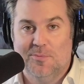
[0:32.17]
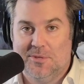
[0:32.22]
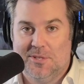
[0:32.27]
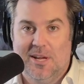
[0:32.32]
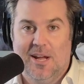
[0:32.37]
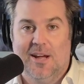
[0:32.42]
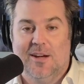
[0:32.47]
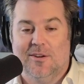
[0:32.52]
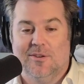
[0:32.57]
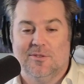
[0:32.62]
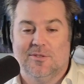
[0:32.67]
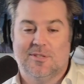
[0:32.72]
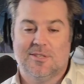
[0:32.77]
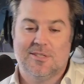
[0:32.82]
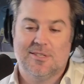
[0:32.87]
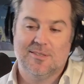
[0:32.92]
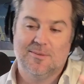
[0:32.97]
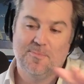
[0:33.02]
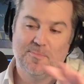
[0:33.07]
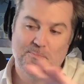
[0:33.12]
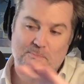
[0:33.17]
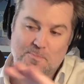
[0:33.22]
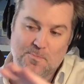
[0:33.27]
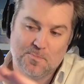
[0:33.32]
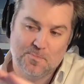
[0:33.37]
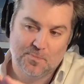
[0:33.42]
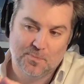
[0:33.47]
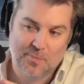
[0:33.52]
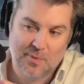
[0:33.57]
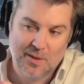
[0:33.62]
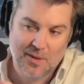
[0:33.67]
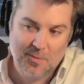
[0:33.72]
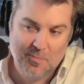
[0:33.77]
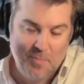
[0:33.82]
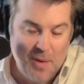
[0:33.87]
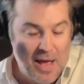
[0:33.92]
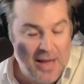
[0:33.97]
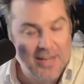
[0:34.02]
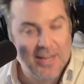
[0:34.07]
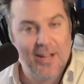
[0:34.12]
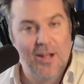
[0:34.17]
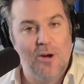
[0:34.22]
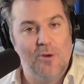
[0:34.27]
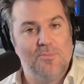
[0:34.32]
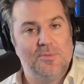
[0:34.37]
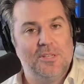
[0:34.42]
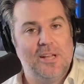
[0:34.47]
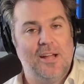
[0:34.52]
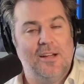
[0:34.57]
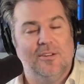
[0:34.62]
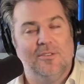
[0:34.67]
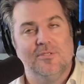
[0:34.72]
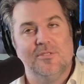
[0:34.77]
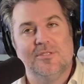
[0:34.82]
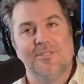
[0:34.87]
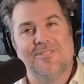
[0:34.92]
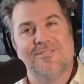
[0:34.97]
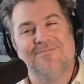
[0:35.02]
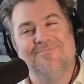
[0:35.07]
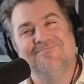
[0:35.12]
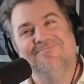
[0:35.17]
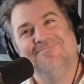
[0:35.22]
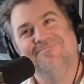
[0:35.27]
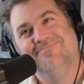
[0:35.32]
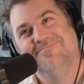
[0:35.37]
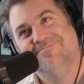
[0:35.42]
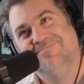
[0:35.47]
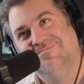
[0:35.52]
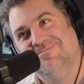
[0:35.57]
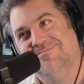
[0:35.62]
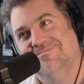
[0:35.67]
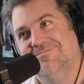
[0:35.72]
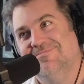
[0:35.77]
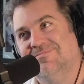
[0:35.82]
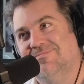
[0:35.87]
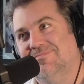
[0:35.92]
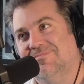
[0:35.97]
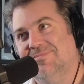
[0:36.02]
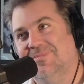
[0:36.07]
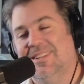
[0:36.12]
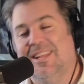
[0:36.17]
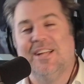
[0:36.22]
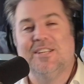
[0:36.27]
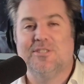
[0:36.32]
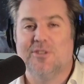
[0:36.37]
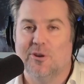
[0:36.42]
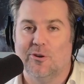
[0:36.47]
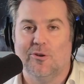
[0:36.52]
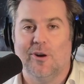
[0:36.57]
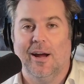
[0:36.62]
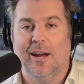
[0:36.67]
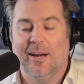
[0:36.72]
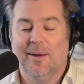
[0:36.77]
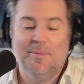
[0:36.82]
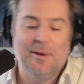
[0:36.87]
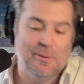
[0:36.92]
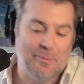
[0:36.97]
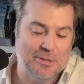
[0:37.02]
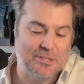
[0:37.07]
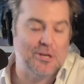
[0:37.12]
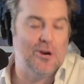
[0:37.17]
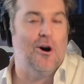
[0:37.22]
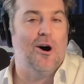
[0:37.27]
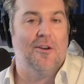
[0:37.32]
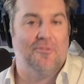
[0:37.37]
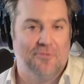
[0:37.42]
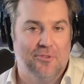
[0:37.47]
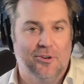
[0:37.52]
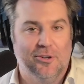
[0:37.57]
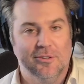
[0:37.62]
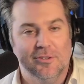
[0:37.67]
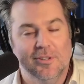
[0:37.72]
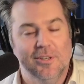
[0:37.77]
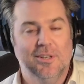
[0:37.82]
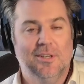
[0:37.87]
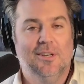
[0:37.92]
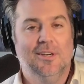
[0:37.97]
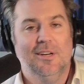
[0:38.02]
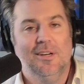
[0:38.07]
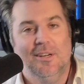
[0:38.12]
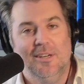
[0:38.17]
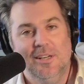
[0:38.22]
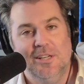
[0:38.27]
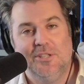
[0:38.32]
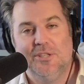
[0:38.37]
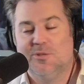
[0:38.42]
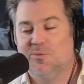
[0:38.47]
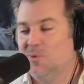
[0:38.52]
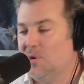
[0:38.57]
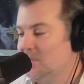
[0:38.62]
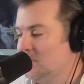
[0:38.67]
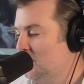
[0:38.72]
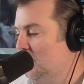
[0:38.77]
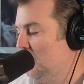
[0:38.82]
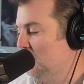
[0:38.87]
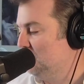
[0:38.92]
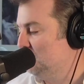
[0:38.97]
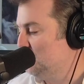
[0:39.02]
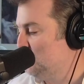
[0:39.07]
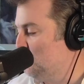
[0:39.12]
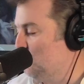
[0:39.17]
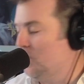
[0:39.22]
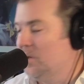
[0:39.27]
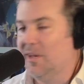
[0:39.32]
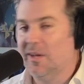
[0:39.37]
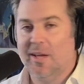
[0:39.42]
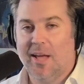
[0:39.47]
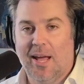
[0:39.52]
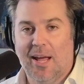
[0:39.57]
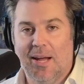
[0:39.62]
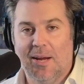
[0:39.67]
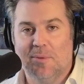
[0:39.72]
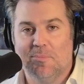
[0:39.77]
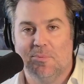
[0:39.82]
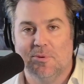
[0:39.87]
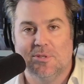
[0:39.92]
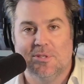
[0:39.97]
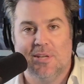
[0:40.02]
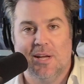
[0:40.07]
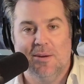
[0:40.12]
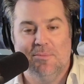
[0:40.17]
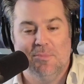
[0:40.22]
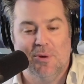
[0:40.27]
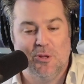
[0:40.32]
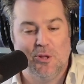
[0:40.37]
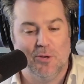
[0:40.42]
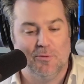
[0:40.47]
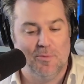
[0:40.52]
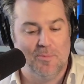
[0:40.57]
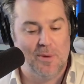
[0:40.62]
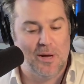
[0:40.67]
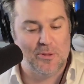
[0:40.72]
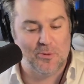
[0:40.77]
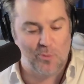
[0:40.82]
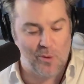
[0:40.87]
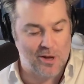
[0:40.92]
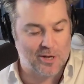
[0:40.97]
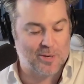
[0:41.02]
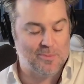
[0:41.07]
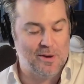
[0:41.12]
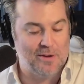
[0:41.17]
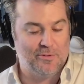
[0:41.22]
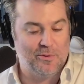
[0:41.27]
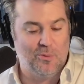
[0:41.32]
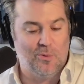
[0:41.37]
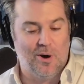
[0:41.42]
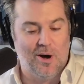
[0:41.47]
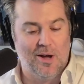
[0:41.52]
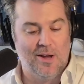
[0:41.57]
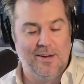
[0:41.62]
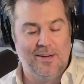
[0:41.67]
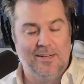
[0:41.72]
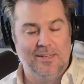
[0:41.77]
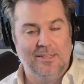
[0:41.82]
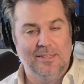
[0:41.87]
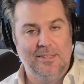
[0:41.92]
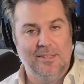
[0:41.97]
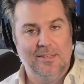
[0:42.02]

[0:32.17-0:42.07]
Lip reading: sales. Pending home sales, not so great. I mean, it wasn't awful. It just wasn't up 28% month over month. Welcome, everyone.